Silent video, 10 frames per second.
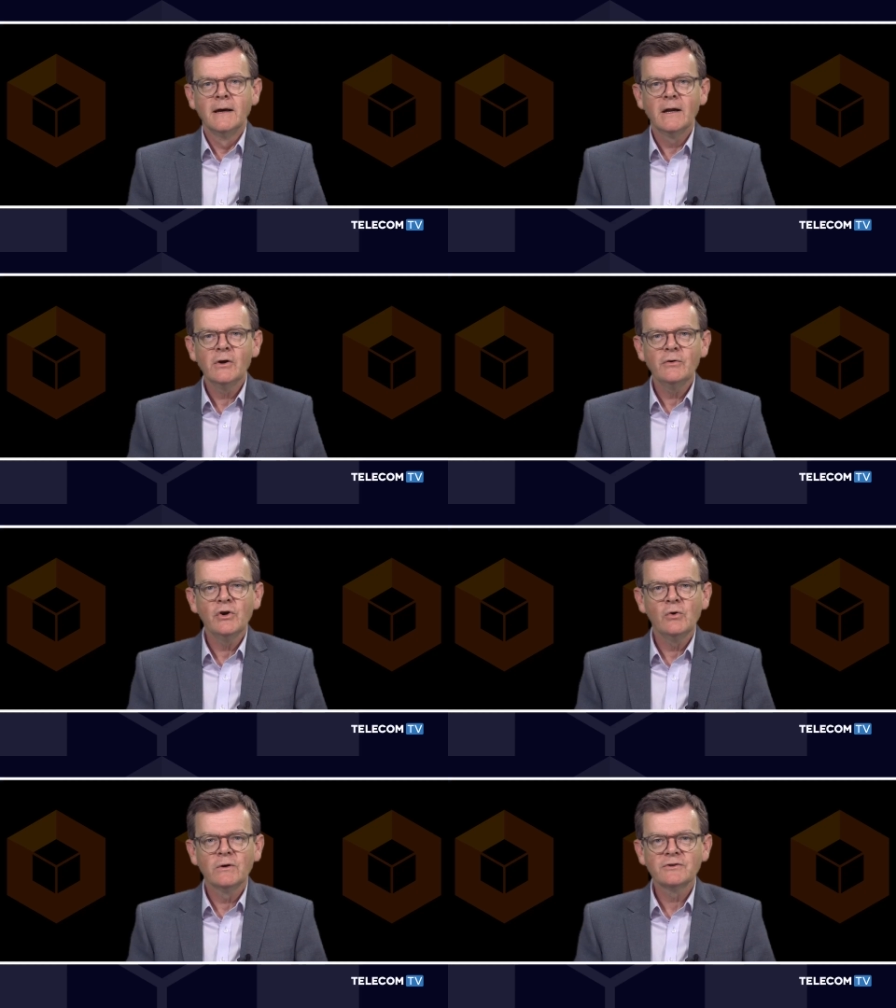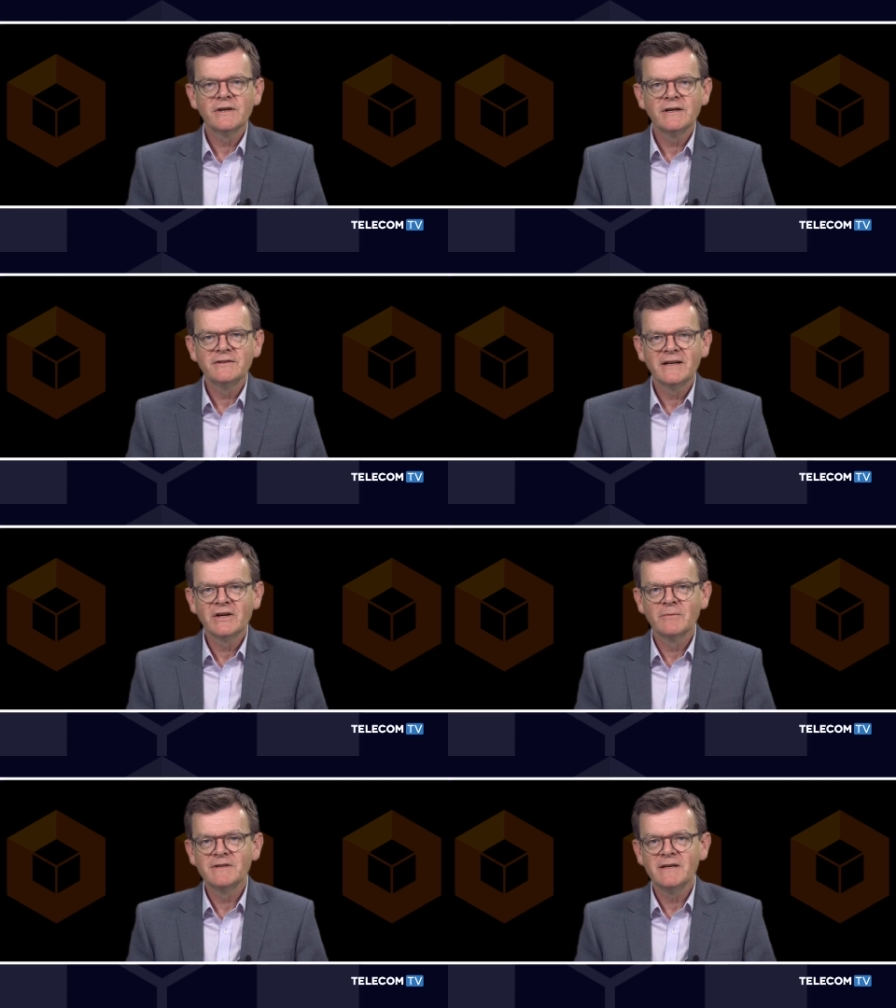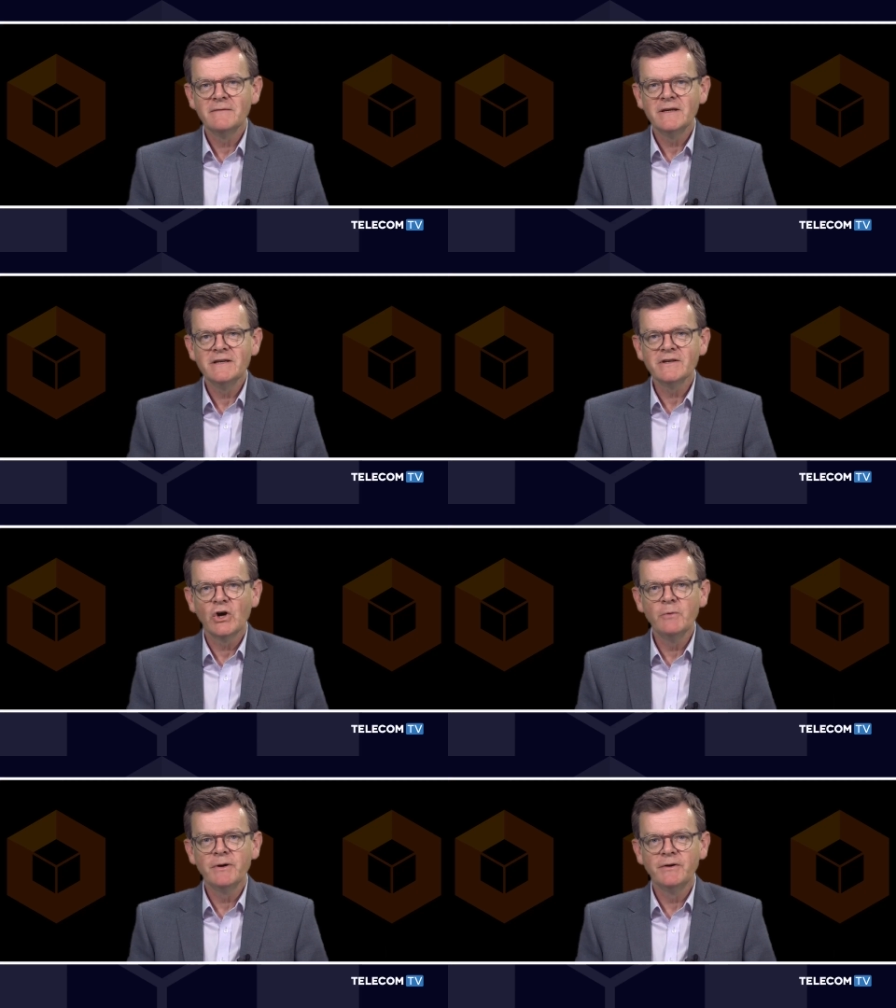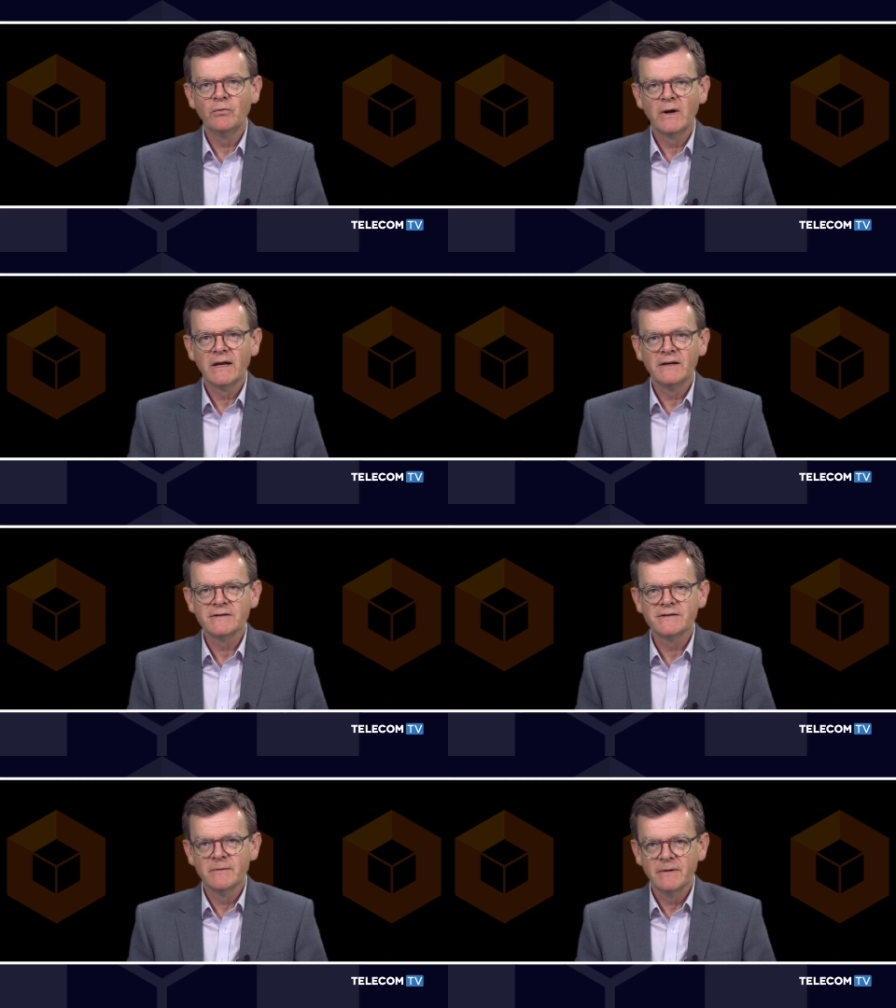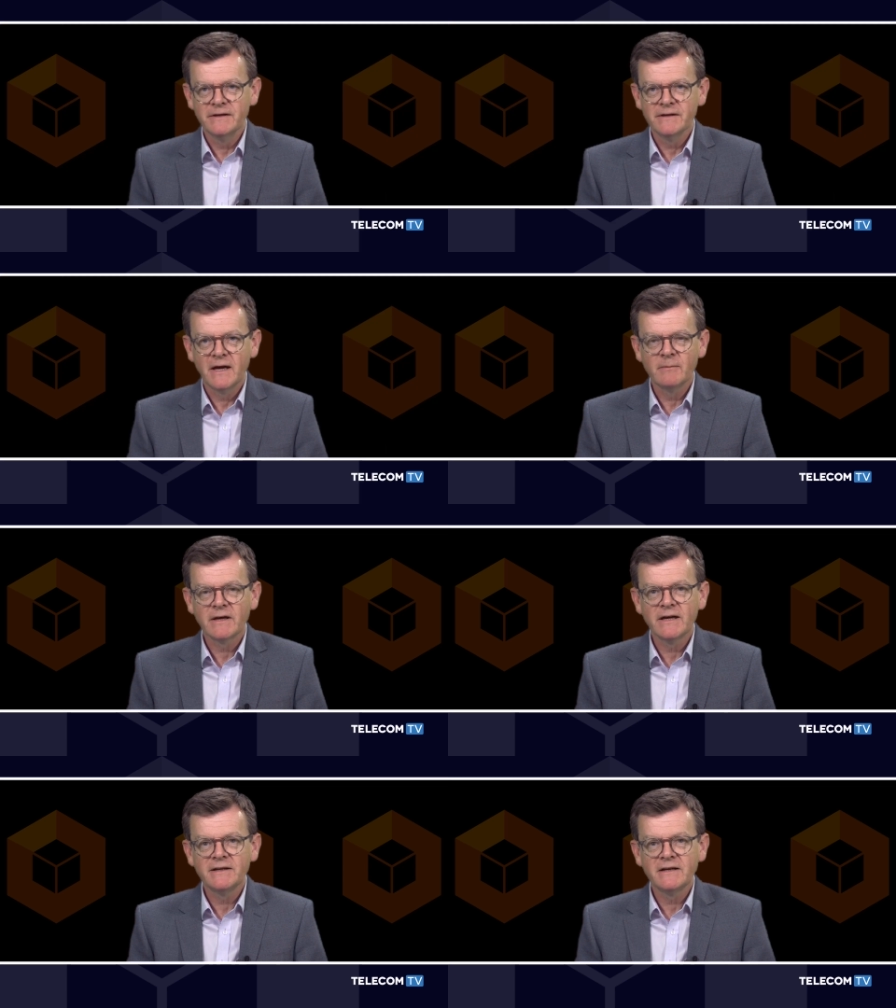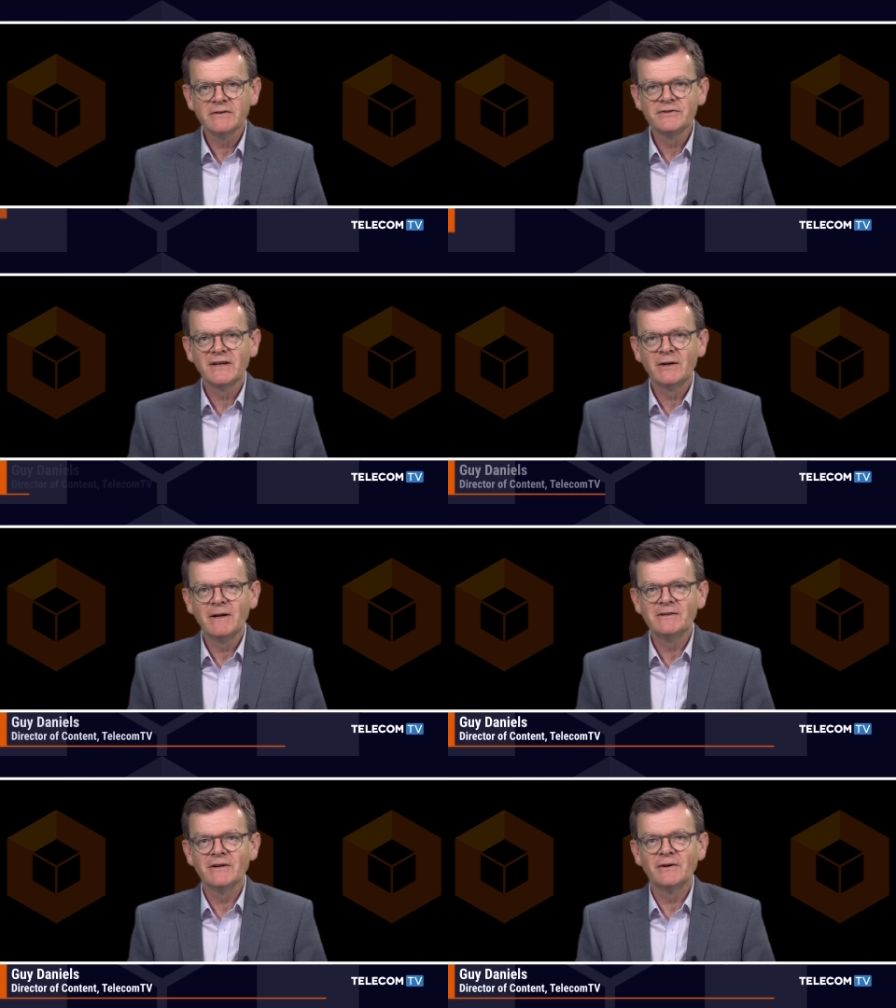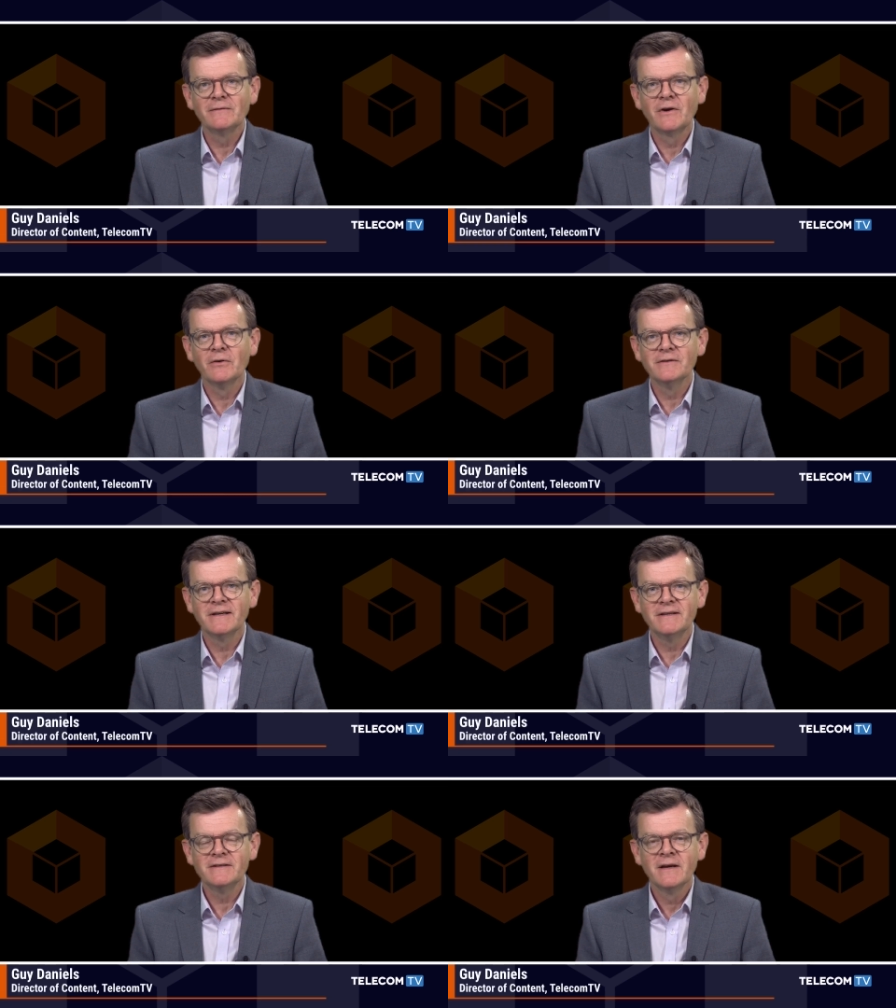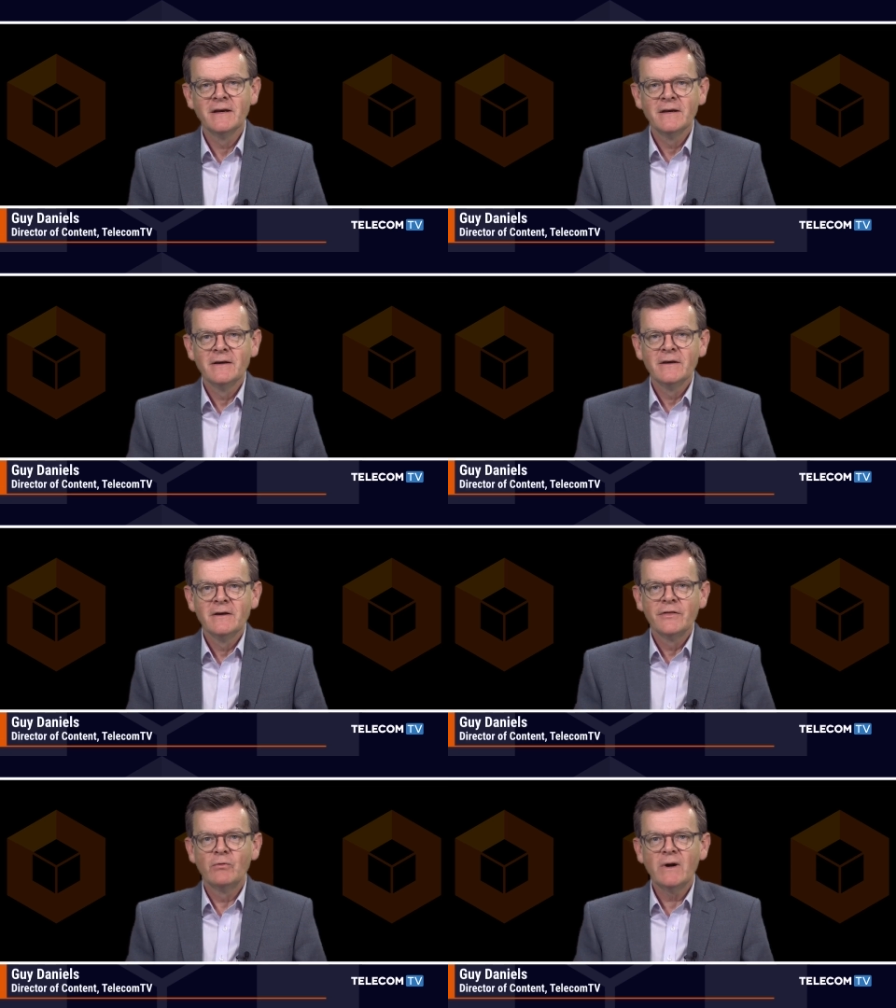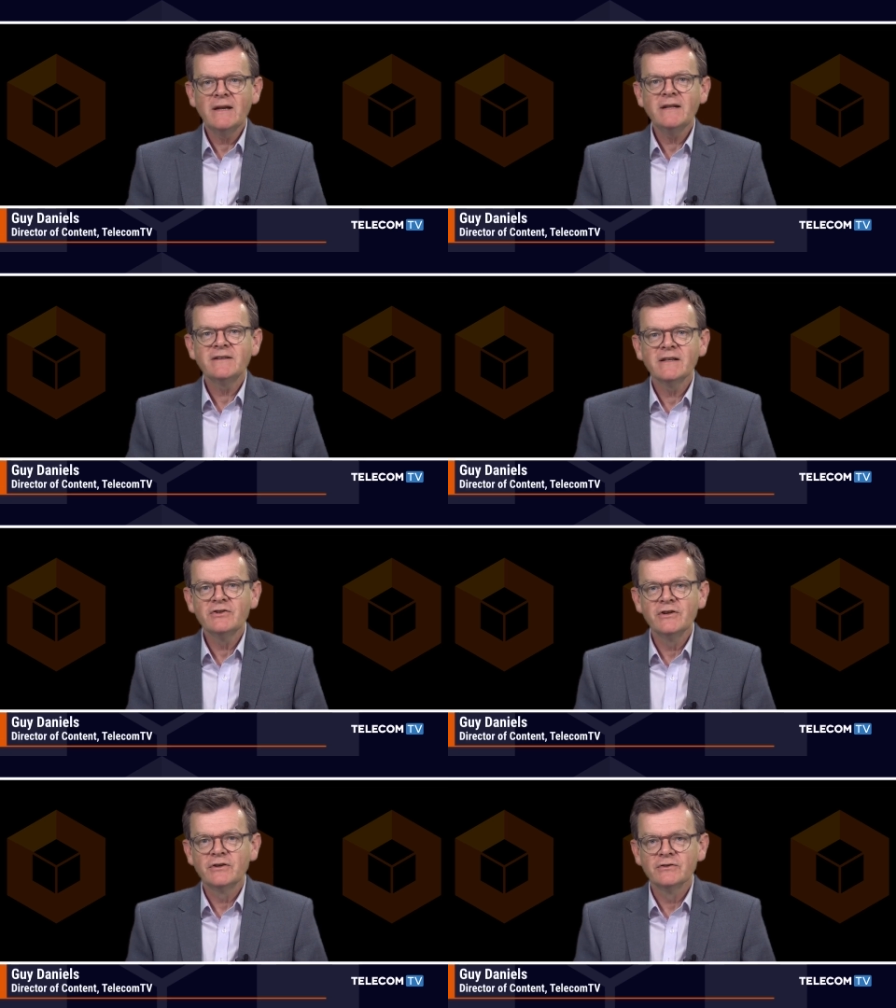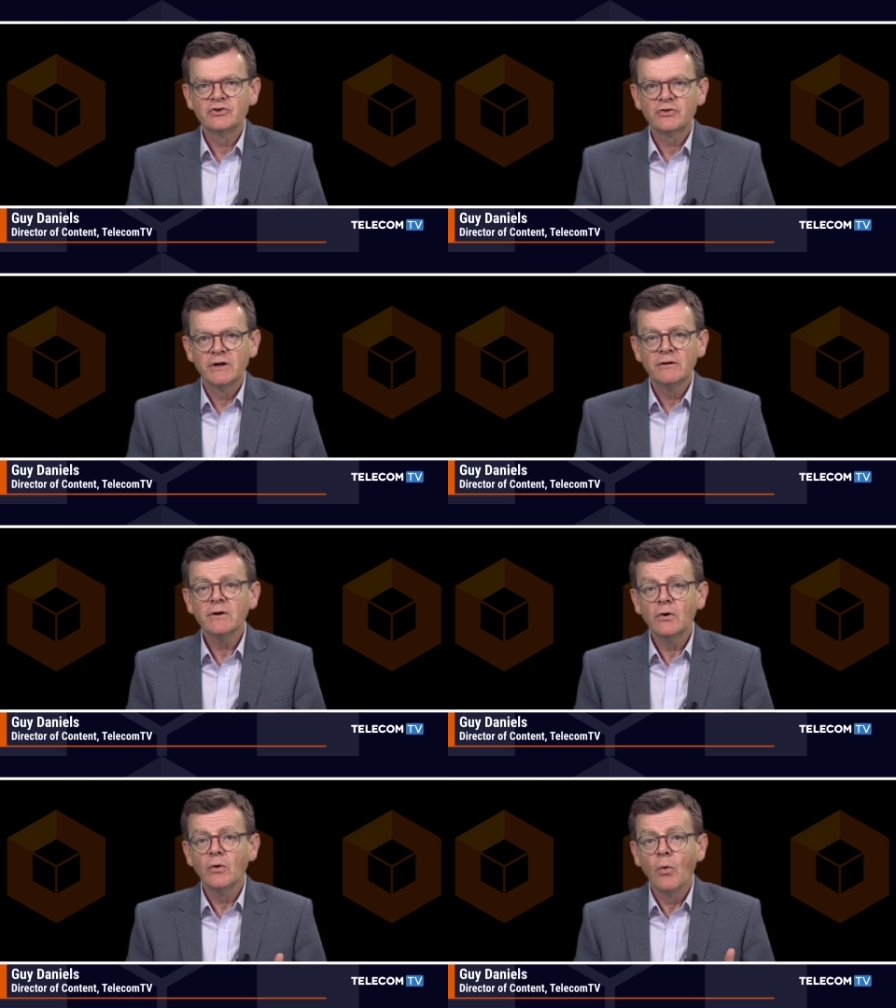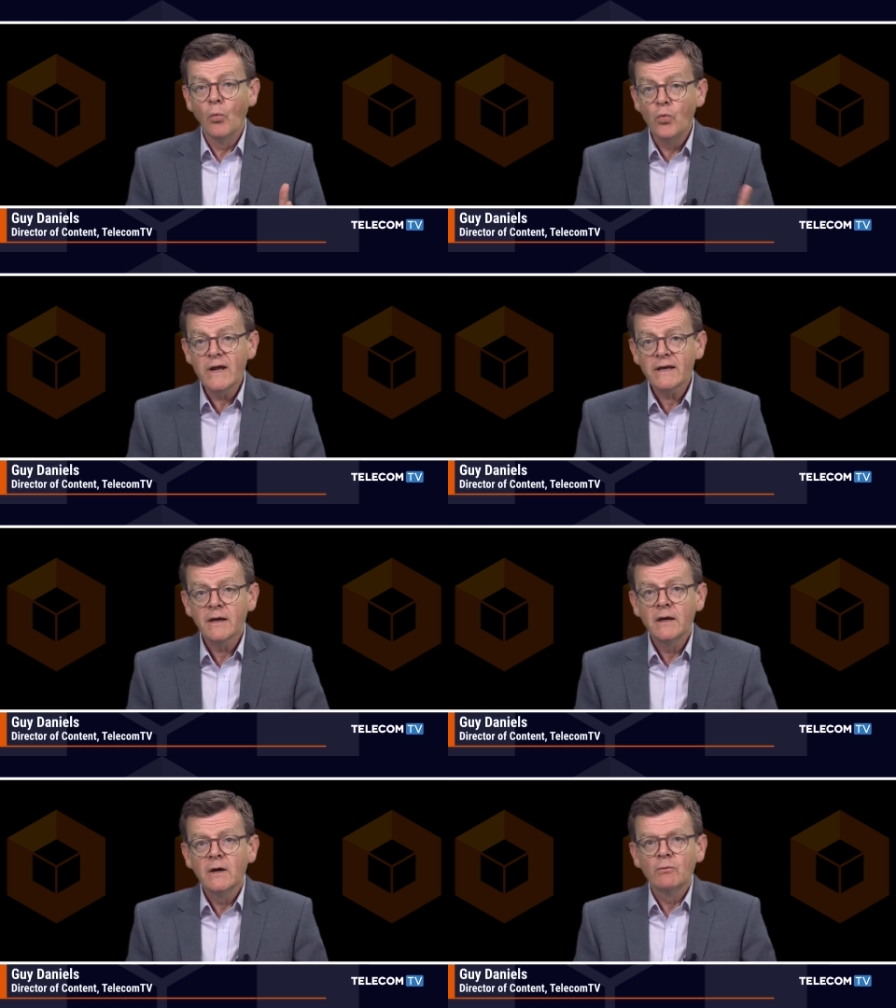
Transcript: Hello, you're watching Telecom TV's Open RAN Summit. I'm Guy Daniels, Director of Content. The RAN Intelligent Controller, or RIC,